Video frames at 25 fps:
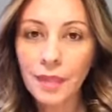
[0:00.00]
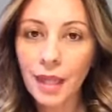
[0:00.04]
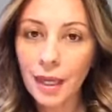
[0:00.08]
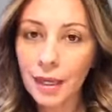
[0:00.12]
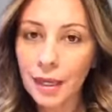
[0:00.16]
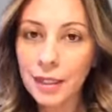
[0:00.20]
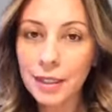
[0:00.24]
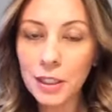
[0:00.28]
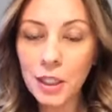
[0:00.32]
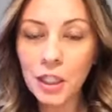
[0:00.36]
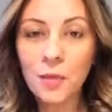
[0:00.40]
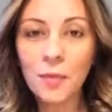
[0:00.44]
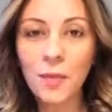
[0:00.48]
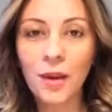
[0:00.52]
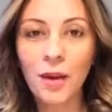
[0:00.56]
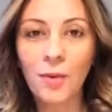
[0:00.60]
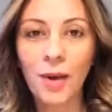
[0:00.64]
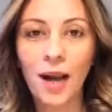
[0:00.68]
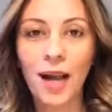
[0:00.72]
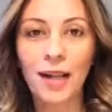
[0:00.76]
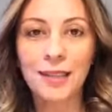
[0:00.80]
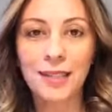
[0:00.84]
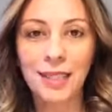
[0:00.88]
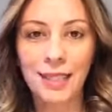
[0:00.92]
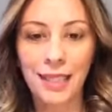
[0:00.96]
It took me a
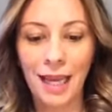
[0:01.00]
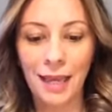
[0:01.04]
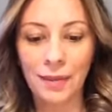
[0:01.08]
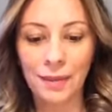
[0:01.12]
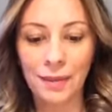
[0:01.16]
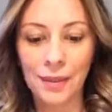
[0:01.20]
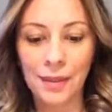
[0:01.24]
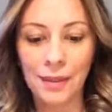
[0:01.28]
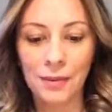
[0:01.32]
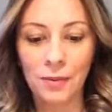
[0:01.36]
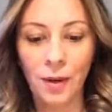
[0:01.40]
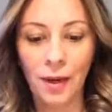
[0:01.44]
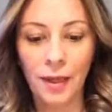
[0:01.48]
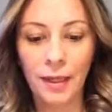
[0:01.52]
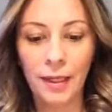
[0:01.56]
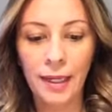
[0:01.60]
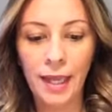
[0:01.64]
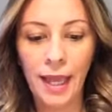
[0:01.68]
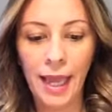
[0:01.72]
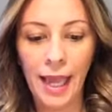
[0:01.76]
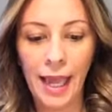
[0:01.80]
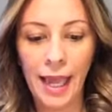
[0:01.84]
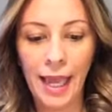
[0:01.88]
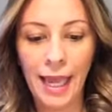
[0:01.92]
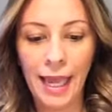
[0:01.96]
while to get this one.
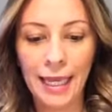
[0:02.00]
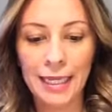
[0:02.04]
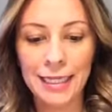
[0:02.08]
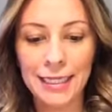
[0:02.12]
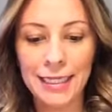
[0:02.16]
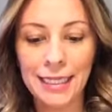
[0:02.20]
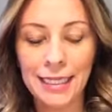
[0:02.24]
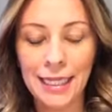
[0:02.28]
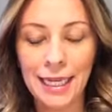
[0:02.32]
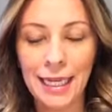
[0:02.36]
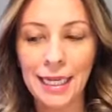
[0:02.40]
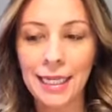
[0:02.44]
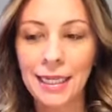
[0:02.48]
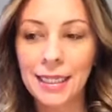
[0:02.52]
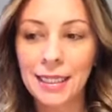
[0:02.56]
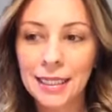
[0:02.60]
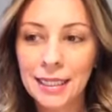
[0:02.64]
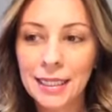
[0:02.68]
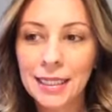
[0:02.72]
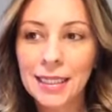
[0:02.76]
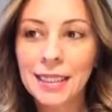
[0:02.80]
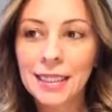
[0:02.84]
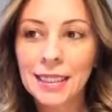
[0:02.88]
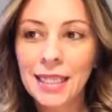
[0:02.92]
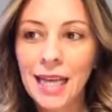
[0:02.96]
And
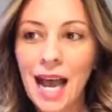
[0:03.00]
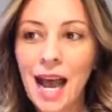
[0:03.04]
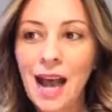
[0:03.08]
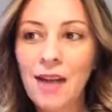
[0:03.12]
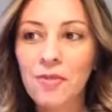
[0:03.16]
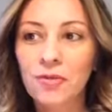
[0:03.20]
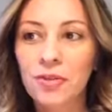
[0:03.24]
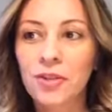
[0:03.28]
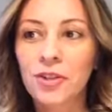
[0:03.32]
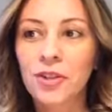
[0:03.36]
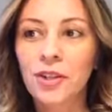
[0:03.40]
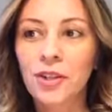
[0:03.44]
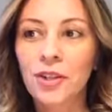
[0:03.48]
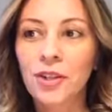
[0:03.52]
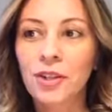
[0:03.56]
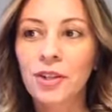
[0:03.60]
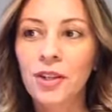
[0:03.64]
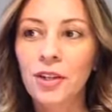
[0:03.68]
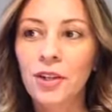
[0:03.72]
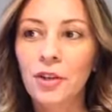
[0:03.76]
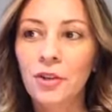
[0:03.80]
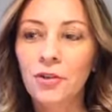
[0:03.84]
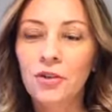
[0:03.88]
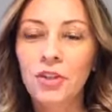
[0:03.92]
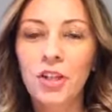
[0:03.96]

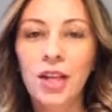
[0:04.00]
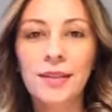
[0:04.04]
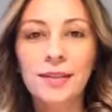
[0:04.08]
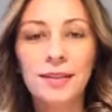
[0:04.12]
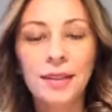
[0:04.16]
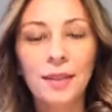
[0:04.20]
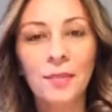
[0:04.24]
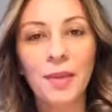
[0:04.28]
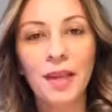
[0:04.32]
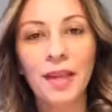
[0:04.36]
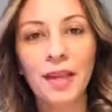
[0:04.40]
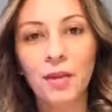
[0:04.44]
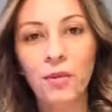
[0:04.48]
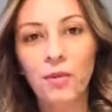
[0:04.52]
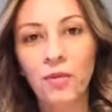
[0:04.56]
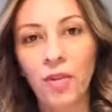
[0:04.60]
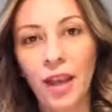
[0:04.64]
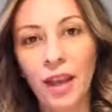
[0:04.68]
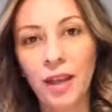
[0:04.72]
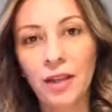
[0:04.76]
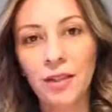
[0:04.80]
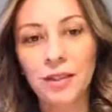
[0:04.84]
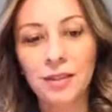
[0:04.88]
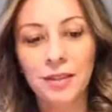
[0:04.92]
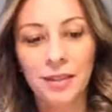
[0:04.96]
after, chasing many
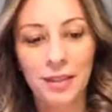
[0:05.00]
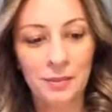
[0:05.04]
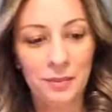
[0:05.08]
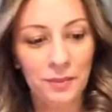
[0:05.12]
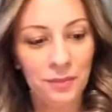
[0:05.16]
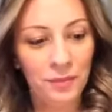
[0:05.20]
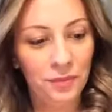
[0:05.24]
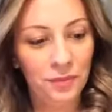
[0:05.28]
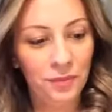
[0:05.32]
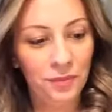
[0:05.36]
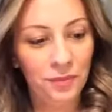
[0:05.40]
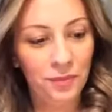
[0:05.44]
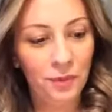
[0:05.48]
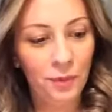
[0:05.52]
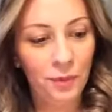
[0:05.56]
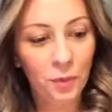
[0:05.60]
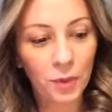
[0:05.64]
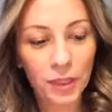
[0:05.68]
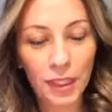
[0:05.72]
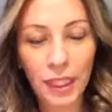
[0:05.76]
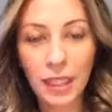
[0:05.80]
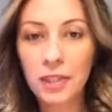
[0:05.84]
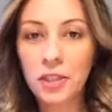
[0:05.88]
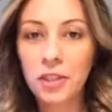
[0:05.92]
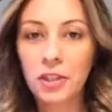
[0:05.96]
failed
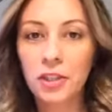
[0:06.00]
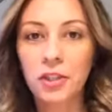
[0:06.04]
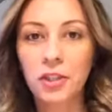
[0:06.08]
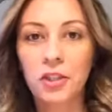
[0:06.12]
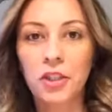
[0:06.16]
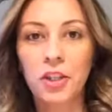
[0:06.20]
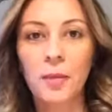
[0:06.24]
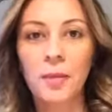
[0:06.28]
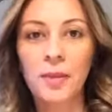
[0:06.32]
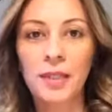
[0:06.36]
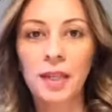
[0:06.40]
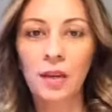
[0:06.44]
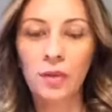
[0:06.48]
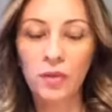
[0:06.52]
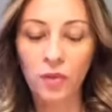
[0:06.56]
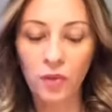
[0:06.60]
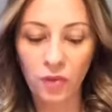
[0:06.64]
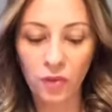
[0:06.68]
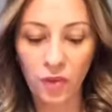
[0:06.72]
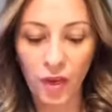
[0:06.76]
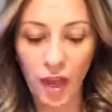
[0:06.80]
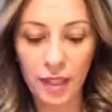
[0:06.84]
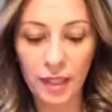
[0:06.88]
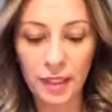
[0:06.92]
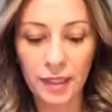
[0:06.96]
relationships, I
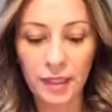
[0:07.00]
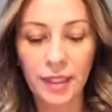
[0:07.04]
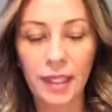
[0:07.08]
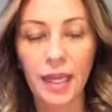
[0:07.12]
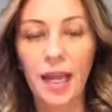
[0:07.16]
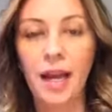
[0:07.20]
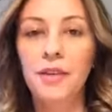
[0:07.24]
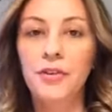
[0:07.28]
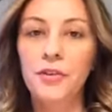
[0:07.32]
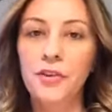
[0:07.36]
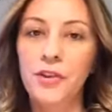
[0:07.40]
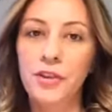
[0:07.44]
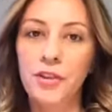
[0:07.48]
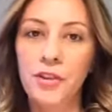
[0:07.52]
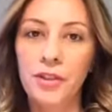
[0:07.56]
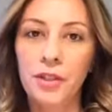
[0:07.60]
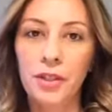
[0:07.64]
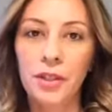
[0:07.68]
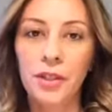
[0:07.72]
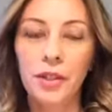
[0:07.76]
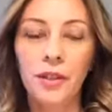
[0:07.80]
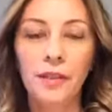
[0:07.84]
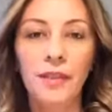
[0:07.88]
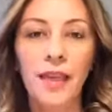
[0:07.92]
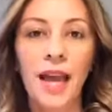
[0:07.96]
finally
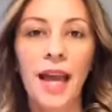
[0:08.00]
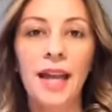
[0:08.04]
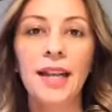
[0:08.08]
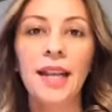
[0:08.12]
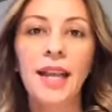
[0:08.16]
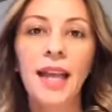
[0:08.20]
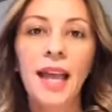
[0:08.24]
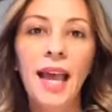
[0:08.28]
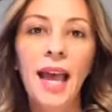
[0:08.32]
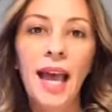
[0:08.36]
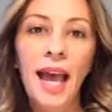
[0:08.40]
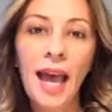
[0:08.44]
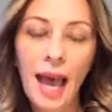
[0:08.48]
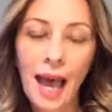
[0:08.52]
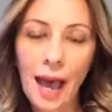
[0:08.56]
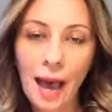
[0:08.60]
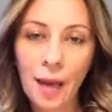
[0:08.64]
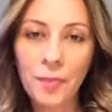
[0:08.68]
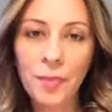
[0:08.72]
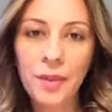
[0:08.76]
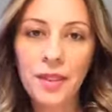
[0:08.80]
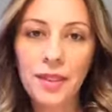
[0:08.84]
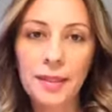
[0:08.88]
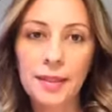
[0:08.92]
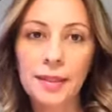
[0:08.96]
understood that
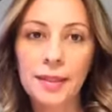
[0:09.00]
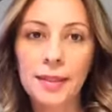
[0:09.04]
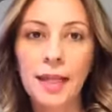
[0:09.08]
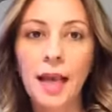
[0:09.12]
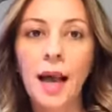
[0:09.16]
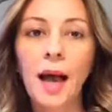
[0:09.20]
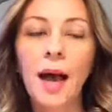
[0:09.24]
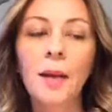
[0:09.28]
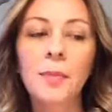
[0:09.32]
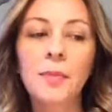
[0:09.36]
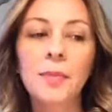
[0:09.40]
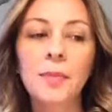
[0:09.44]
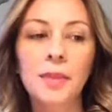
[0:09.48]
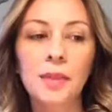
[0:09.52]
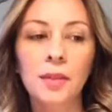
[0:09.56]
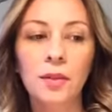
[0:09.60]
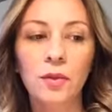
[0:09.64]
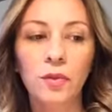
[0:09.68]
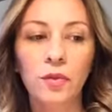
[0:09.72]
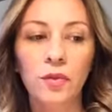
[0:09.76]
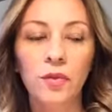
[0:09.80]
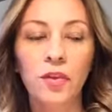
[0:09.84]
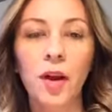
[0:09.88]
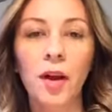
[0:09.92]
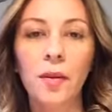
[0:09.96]
happiness comes
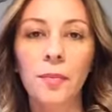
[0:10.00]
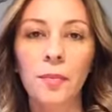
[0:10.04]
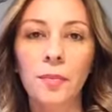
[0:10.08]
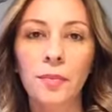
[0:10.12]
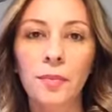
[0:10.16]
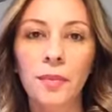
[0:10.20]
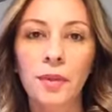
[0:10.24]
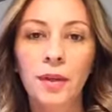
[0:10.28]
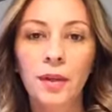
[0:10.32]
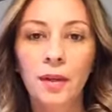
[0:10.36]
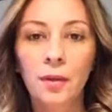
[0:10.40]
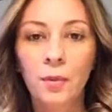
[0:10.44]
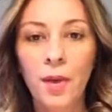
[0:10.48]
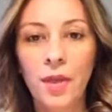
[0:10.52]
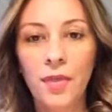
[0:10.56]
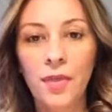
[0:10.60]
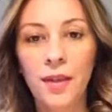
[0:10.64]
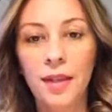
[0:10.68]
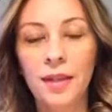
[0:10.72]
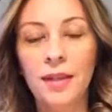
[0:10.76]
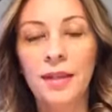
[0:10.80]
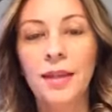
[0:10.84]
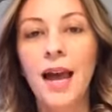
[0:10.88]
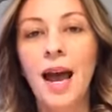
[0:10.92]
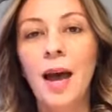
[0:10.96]
from
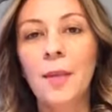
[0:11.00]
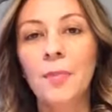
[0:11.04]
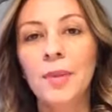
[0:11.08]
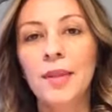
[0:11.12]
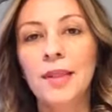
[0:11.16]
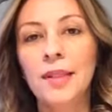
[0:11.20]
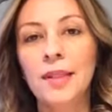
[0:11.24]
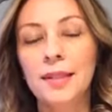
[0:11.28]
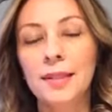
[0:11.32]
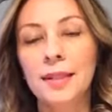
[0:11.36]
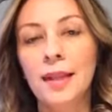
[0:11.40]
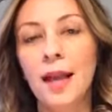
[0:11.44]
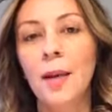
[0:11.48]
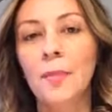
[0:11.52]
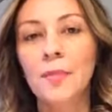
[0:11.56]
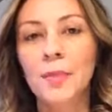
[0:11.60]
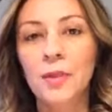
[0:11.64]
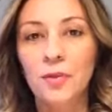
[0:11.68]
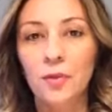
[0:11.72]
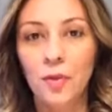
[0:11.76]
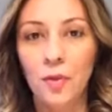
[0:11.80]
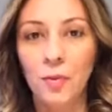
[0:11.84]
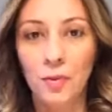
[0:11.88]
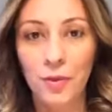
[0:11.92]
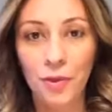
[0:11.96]
within. Happiness
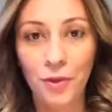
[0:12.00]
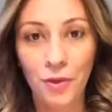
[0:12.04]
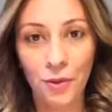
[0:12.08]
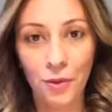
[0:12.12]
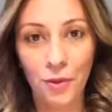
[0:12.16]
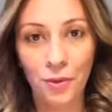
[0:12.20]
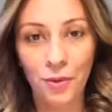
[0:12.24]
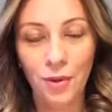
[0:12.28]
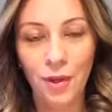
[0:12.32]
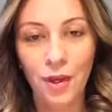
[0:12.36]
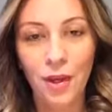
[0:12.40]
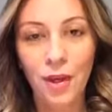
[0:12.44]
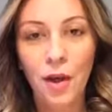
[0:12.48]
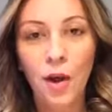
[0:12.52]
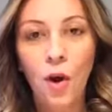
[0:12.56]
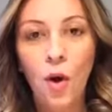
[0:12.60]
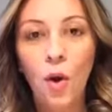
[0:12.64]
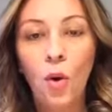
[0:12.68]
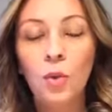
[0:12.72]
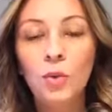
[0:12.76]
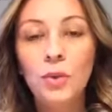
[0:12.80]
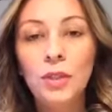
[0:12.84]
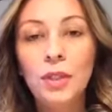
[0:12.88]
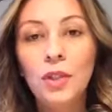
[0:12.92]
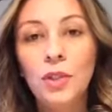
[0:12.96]
comes from you.
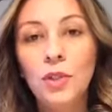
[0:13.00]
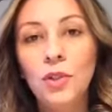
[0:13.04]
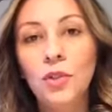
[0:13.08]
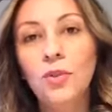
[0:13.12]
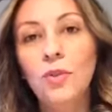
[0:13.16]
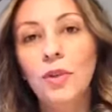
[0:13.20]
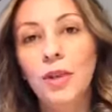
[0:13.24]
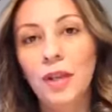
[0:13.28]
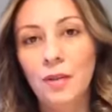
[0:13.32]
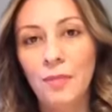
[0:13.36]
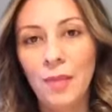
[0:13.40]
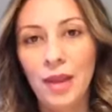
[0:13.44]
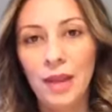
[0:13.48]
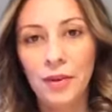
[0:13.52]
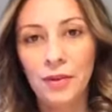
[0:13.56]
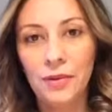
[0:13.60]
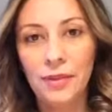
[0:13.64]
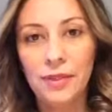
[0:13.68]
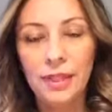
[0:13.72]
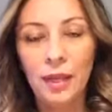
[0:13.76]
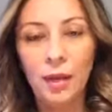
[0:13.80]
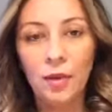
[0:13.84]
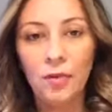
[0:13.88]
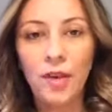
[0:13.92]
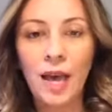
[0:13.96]
Only you can make
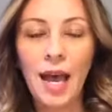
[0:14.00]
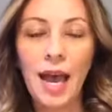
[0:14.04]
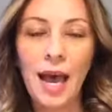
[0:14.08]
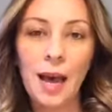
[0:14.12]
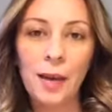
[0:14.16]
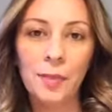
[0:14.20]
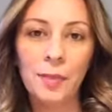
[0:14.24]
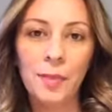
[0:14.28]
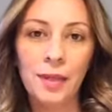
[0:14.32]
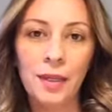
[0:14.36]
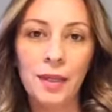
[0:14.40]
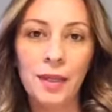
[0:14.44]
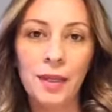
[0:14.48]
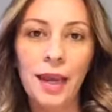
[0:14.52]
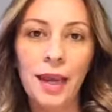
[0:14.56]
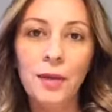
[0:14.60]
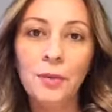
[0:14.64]
yourself happy.